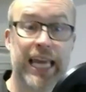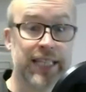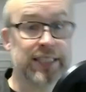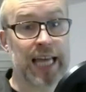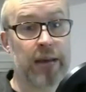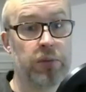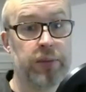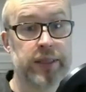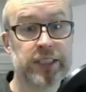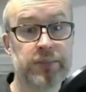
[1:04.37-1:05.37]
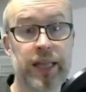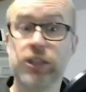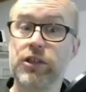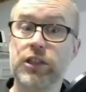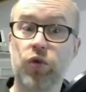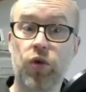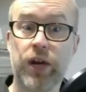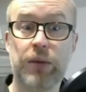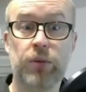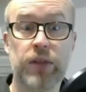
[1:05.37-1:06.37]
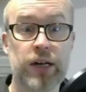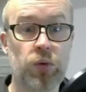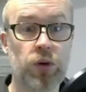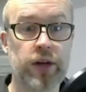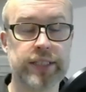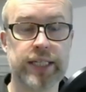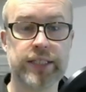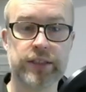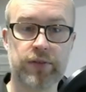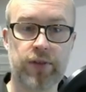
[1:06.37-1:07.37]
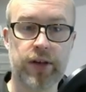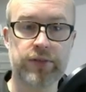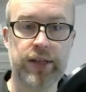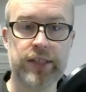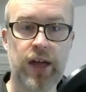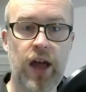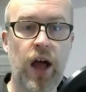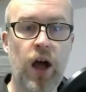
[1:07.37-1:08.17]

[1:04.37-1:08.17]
into Apple Business Manager that's already within an organization's device fleet,